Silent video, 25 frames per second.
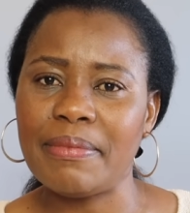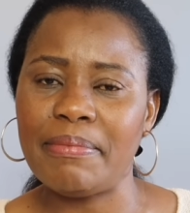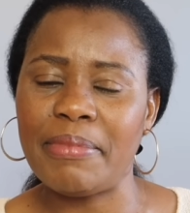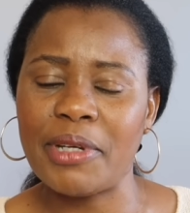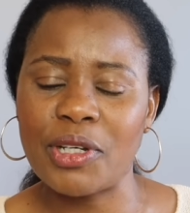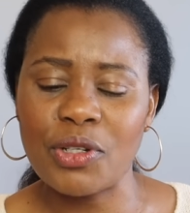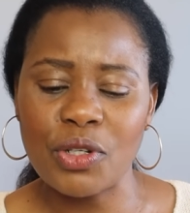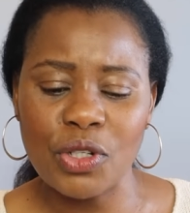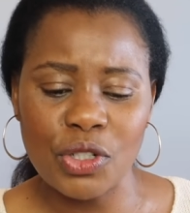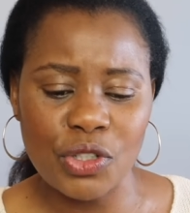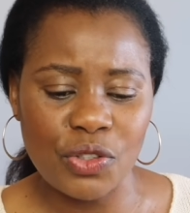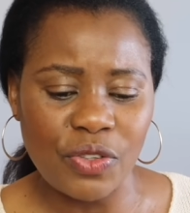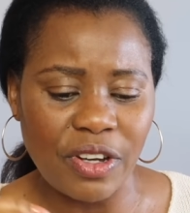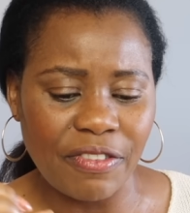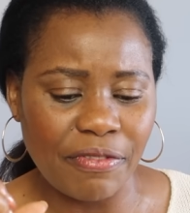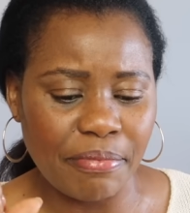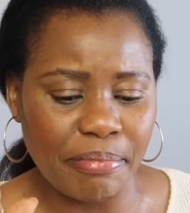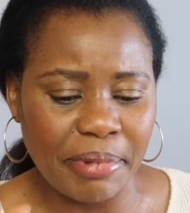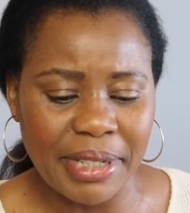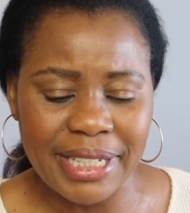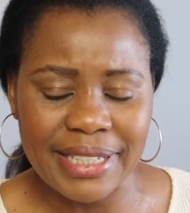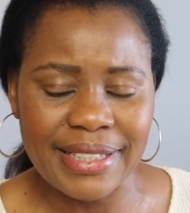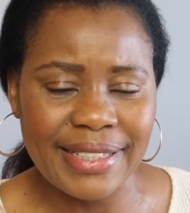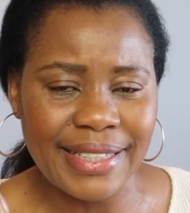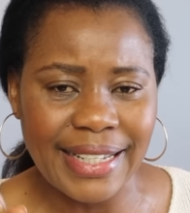because you have
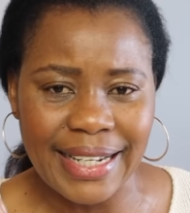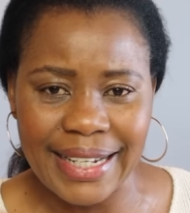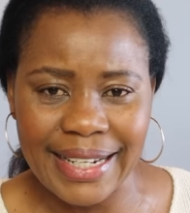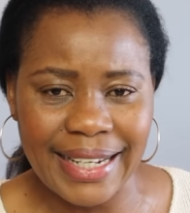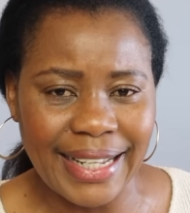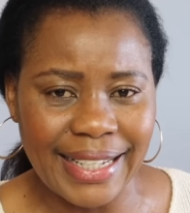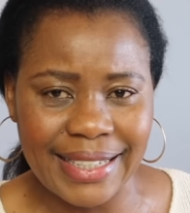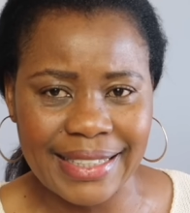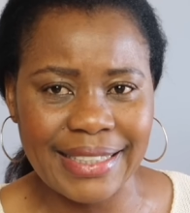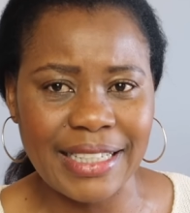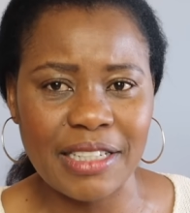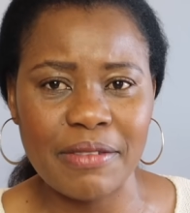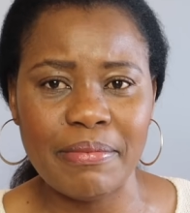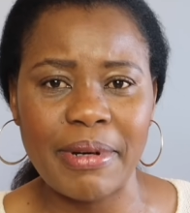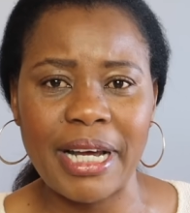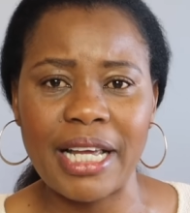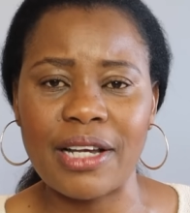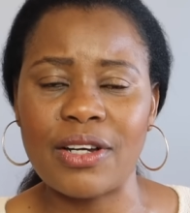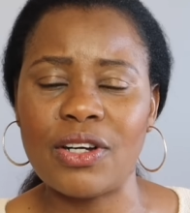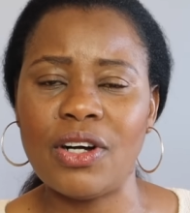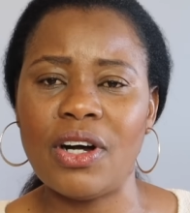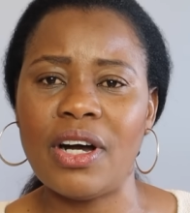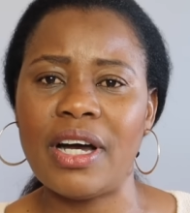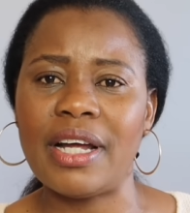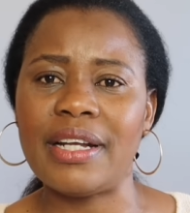been selected by
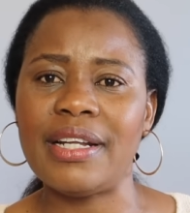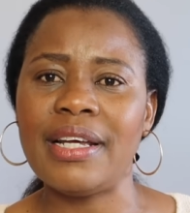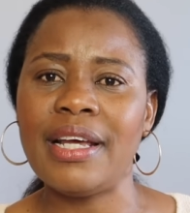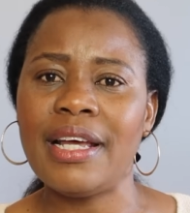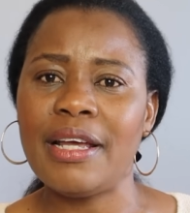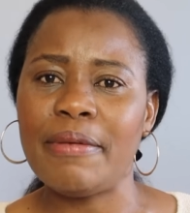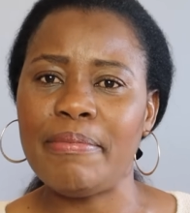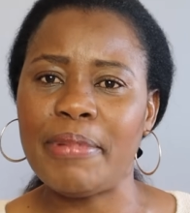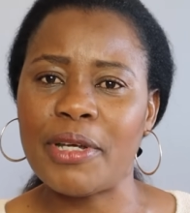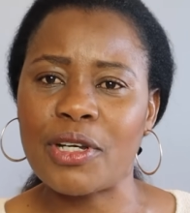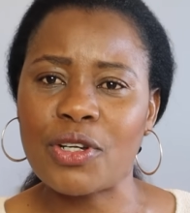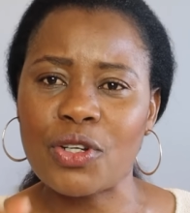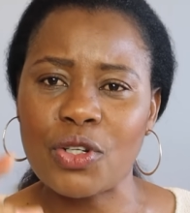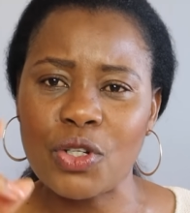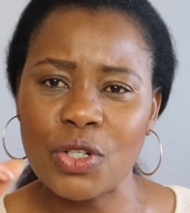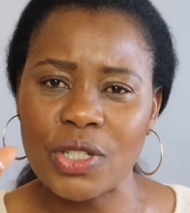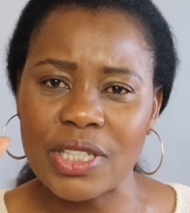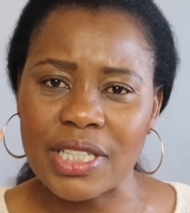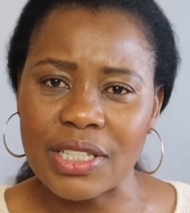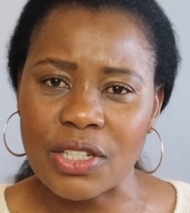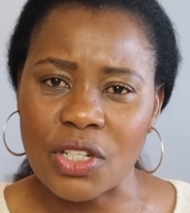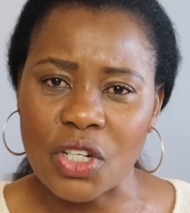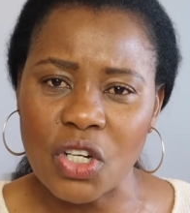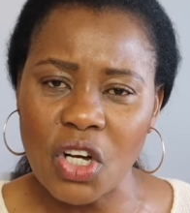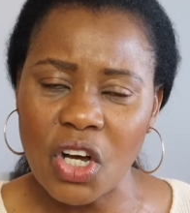God,
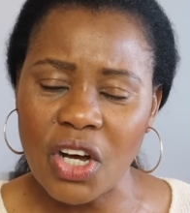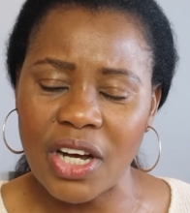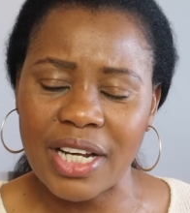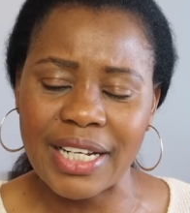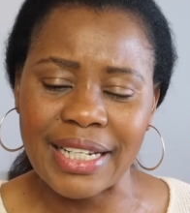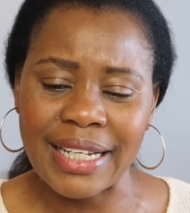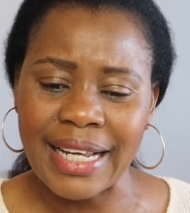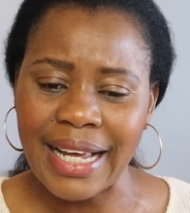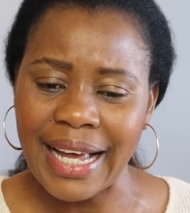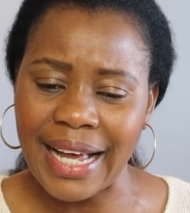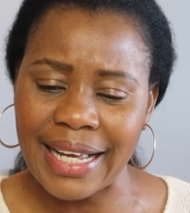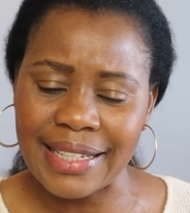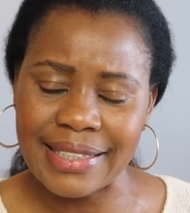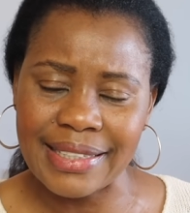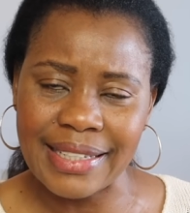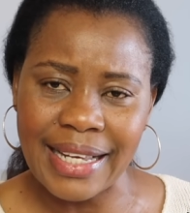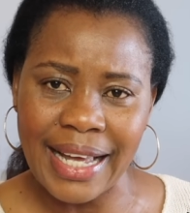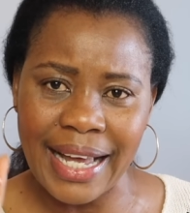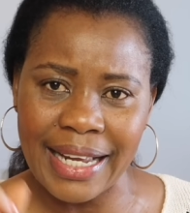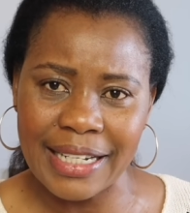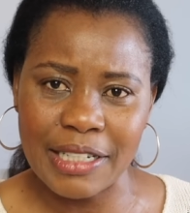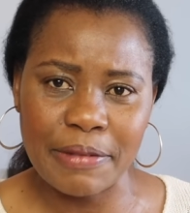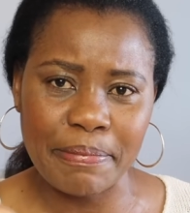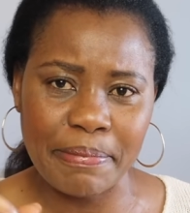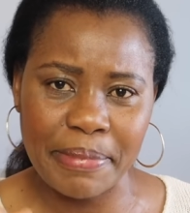because God has
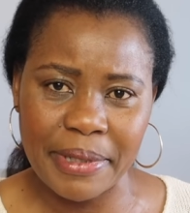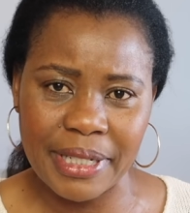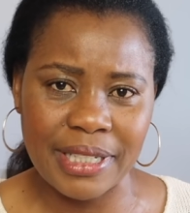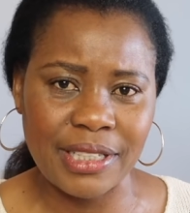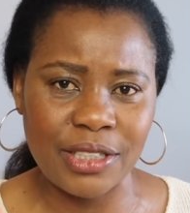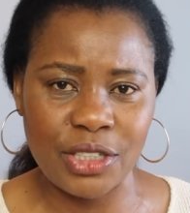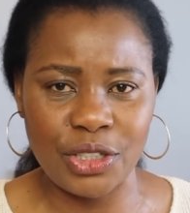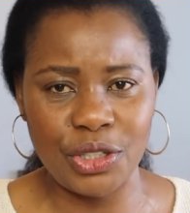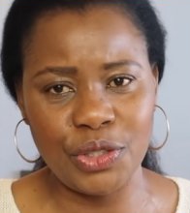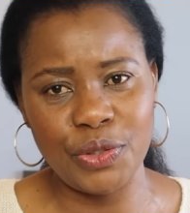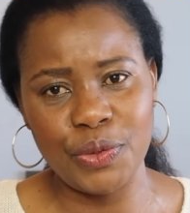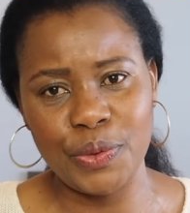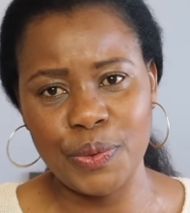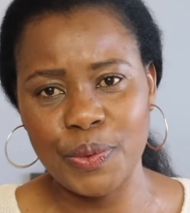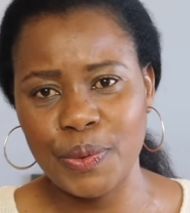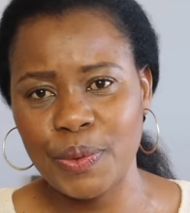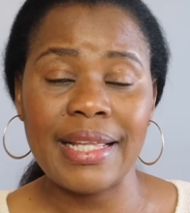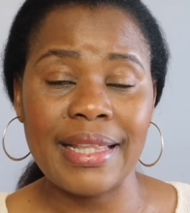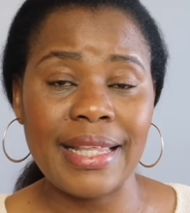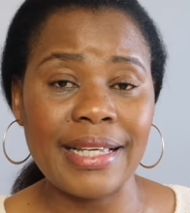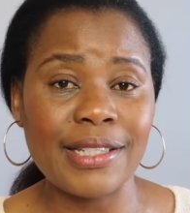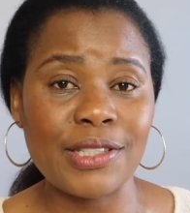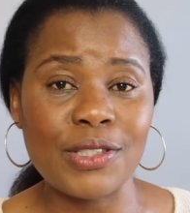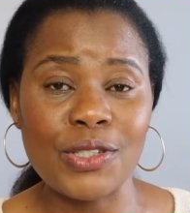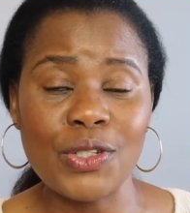handpicked you.
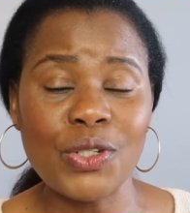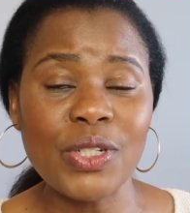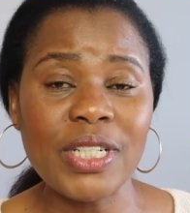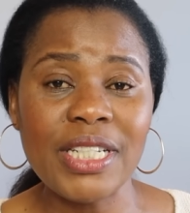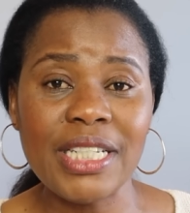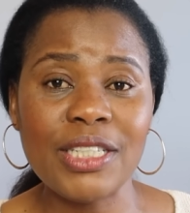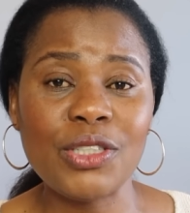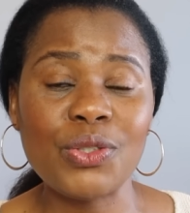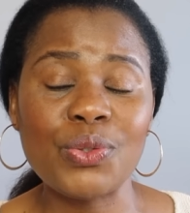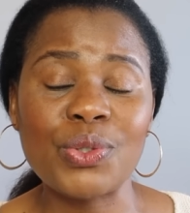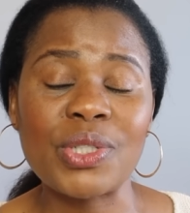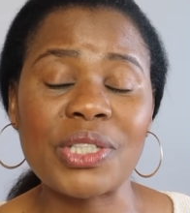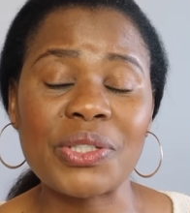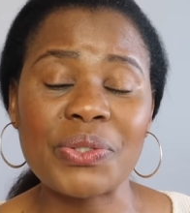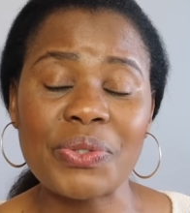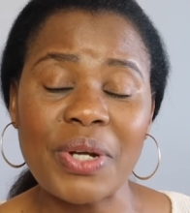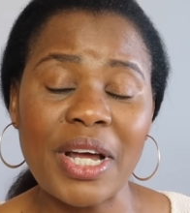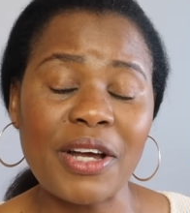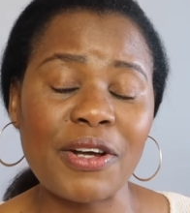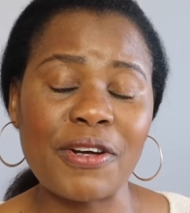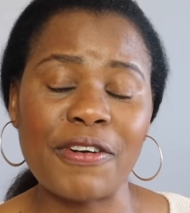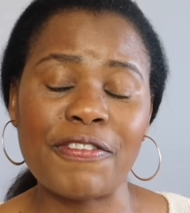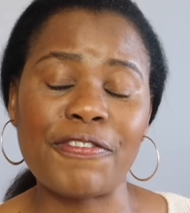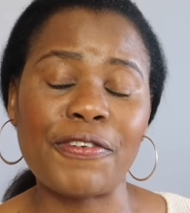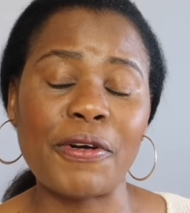There's no need to
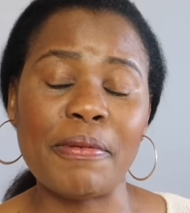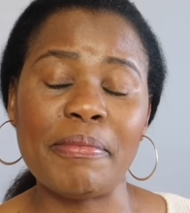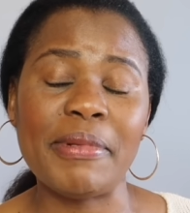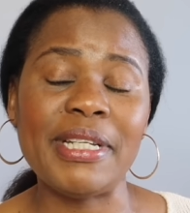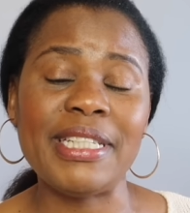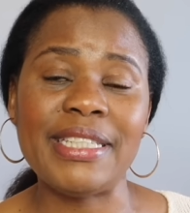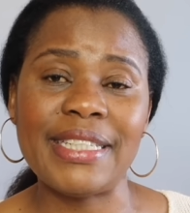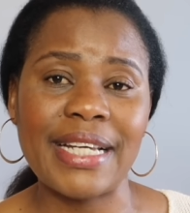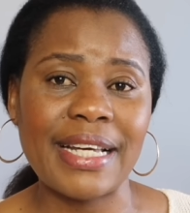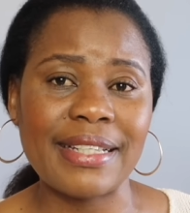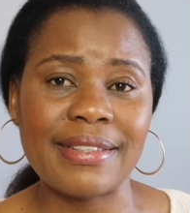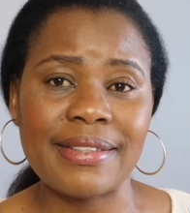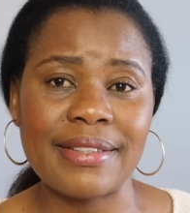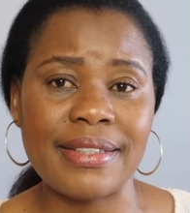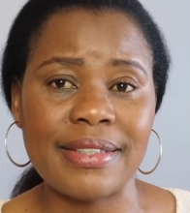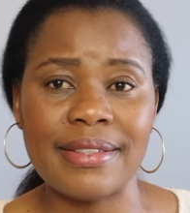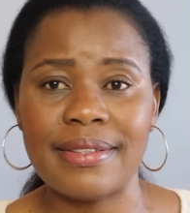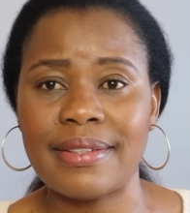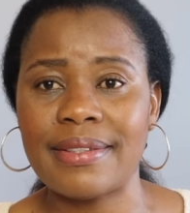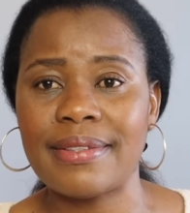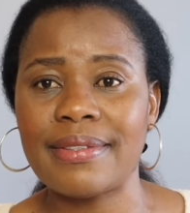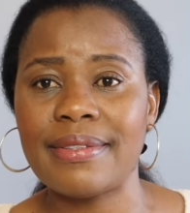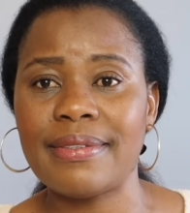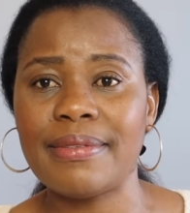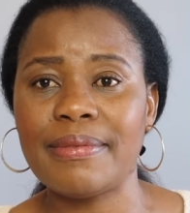struggle from
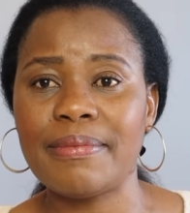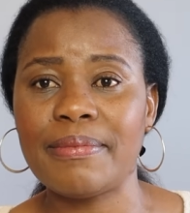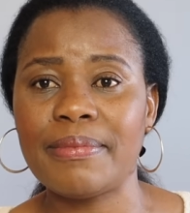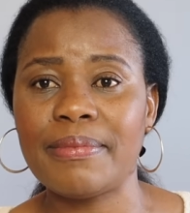injustice.